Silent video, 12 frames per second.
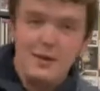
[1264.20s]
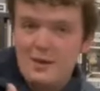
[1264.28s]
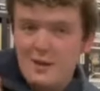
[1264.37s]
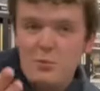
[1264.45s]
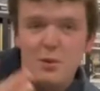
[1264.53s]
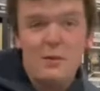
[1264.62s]

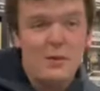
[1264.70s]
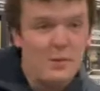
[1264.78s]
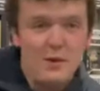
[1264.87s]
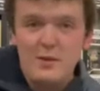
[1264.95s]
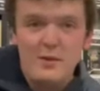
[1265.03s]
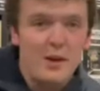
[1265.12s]
that's probably the
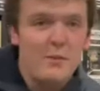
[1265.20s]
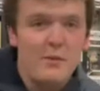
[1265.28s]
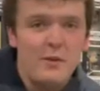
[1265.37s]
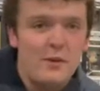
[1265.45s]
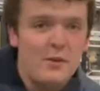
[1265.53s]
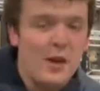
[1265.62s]
best album of
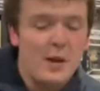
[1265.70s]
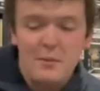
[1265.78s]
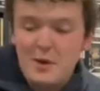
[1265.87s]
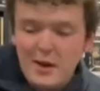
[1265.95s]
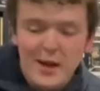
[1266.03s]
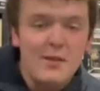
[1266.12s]
all time.
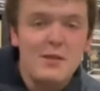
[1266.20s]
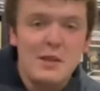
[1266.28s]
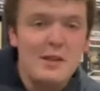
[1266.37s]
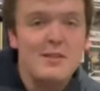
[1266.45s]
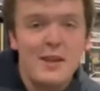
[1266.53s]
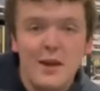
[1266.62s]
Gotta have at
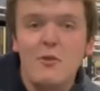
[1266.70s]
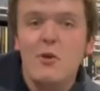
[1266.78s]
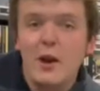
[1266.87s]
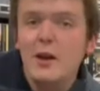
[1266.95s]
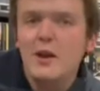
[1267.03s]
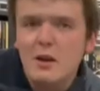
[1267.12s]
least 10, right?